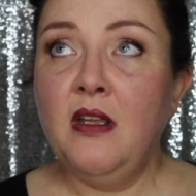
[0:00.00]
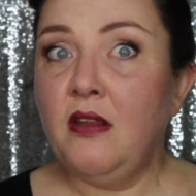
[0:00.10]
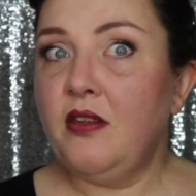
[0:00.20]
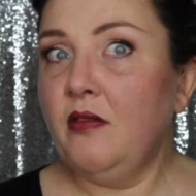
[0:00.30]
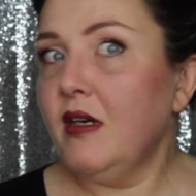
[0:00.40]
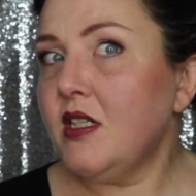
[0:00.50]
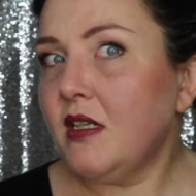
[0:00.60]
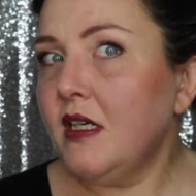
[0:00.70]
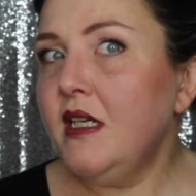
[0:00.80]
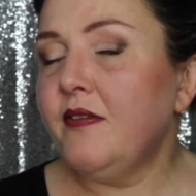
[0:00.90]

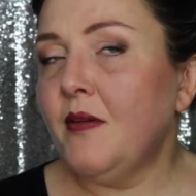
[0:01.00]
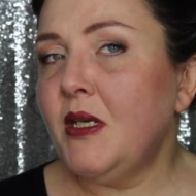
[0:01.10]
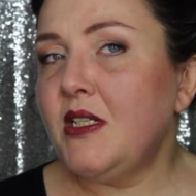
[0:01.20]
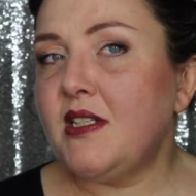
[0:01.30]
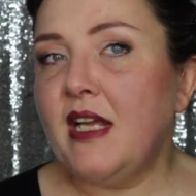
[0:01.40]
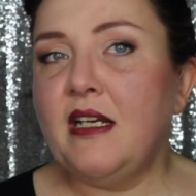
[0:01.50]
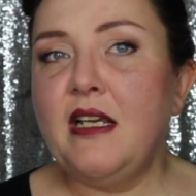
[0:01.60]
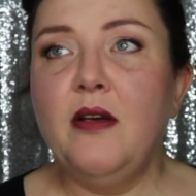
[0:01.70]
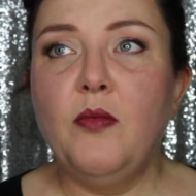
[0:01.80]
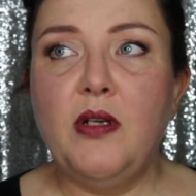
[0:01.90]
theoretically, if I'm understanding
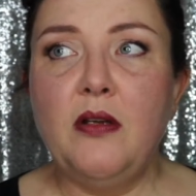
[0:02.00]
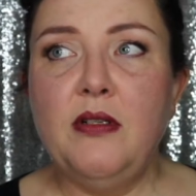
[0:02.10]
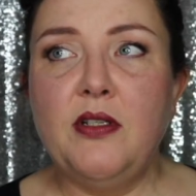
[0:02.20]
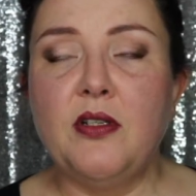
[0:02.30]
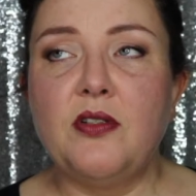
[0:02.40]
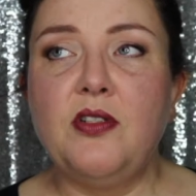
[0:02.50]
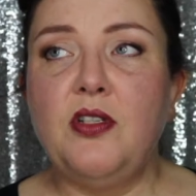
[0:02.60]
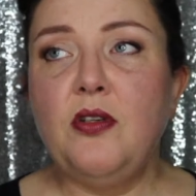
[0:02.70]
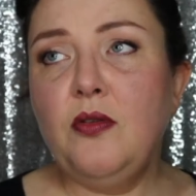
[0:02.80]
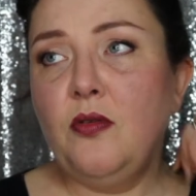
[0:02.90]
it, will only cost
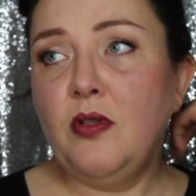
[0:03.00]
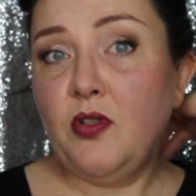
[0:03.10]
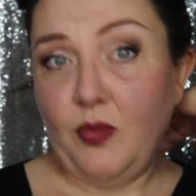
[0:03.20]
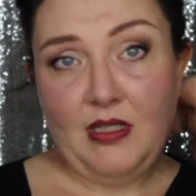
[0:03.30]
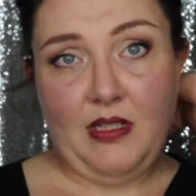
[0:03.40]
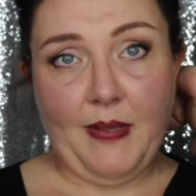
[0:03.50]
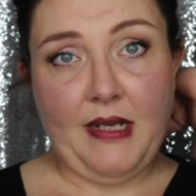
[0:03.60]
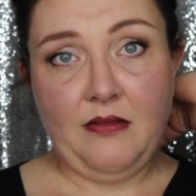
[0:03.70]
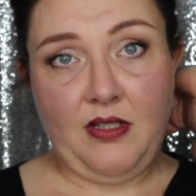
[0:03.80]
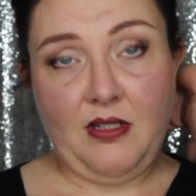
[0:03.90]
you
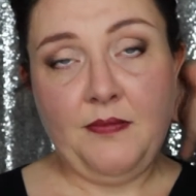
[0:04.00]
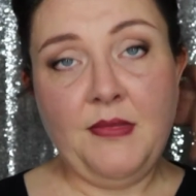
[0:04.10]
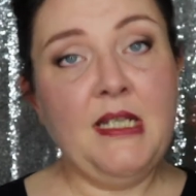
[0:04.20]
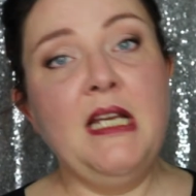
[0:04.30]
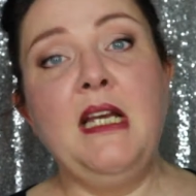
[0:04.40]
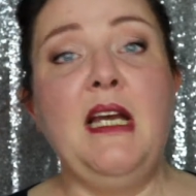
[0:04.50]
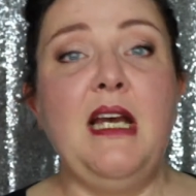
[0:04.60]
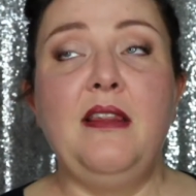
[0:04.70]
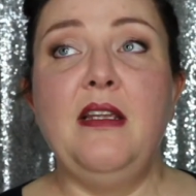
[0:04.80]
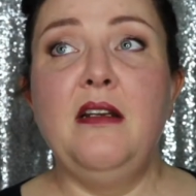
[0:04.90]
£20.
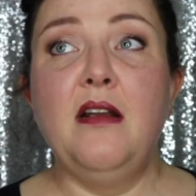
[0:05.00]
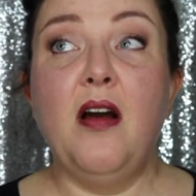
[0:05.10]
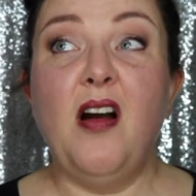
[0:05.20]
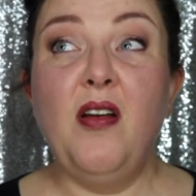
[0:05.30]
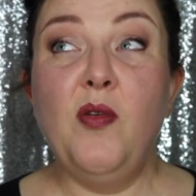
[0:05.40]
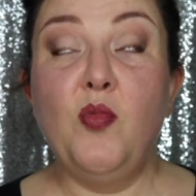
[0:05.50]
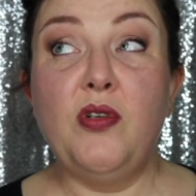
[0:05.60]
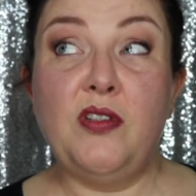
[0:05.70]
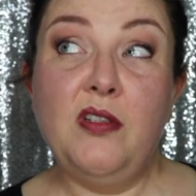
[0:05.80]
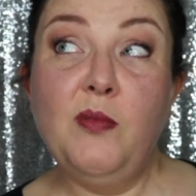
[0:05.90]
And then I
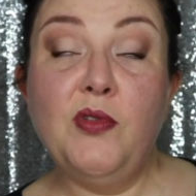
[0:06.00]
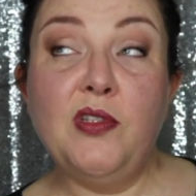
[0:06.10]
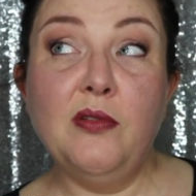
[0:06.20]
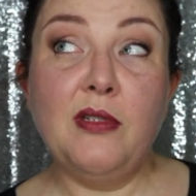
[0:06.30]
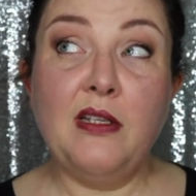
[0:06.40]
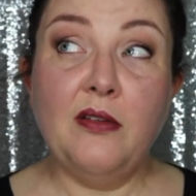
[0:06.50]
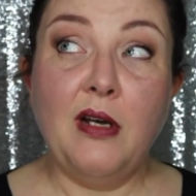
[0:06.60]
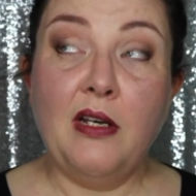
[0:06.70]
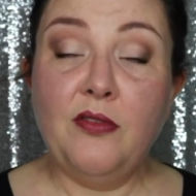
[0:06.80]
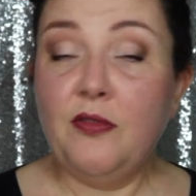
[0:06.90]
would assume you still get your
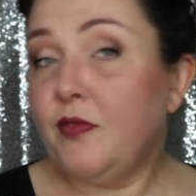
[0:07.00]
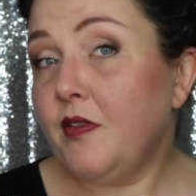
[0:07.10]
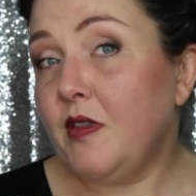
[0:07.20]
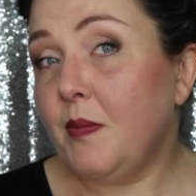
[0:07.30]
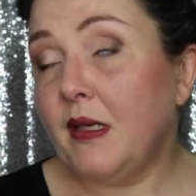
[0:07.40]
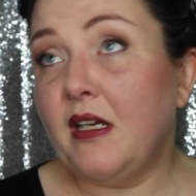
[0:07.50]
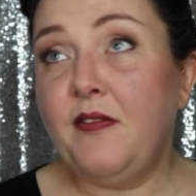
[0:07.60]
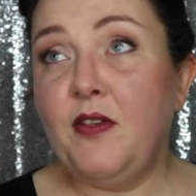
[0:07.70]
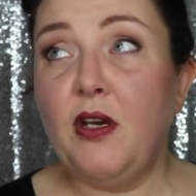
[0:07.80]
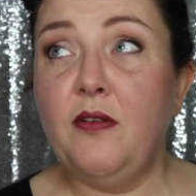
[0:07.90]
£150. Like
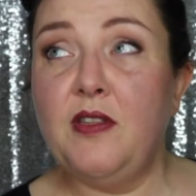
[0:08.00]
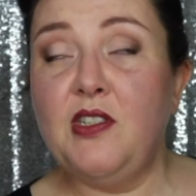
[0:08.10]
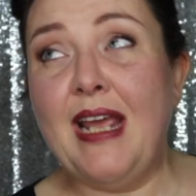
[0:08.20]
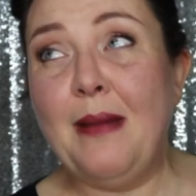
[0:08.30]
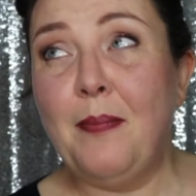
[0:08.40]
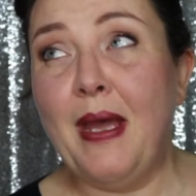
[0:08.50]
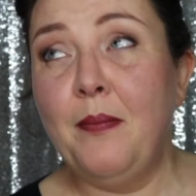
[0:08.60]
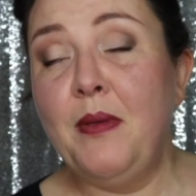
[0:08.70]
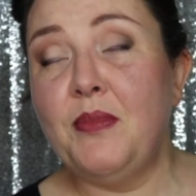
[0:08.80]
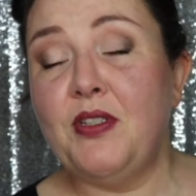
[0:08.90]
if you go for the £10
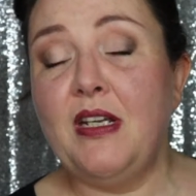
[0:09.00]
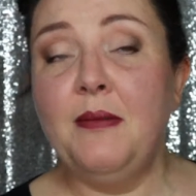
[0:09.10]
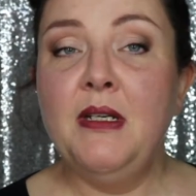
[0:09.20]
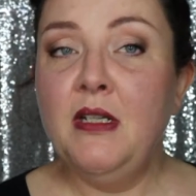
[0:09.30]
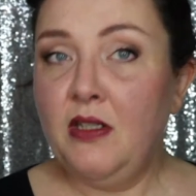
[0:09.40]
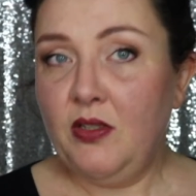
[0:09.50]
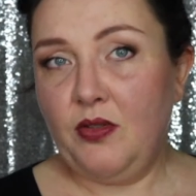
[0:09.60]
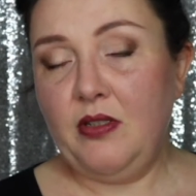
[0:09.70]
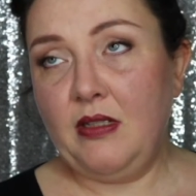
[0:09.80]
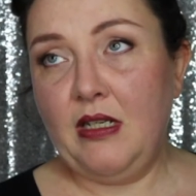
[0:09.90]
membership,
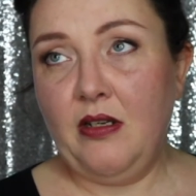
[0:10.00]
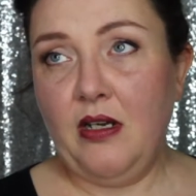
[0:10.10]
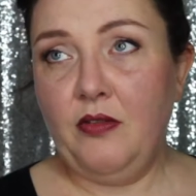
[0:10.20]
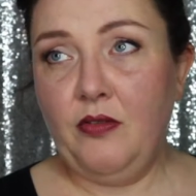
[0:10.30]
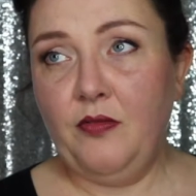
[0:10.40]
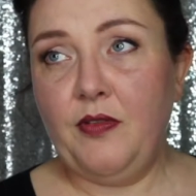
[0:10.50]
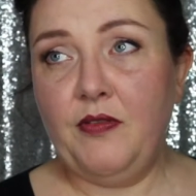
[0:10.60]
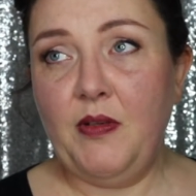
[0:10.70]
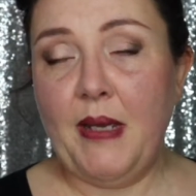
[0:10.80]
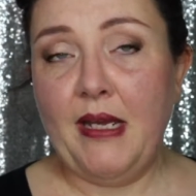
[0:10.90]
you'll still get your
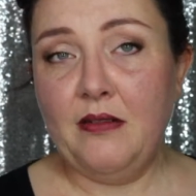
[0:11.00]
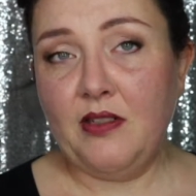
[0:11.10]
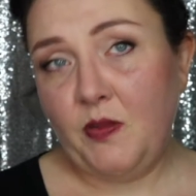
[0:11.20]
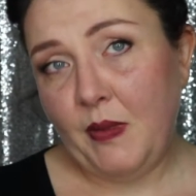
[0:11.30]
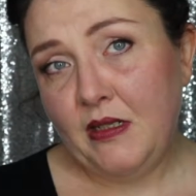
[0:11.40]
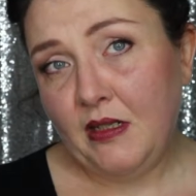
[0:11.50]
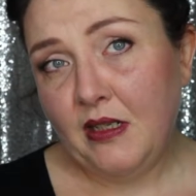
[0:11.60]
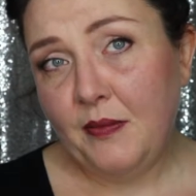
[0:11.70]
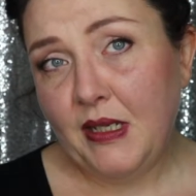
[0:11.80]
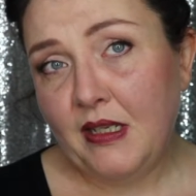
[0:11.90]
£150
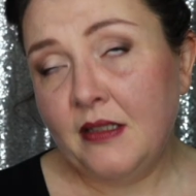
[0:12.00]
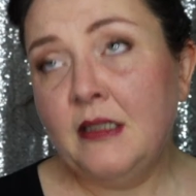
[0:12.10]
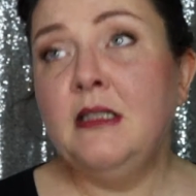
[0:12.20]
spending limit.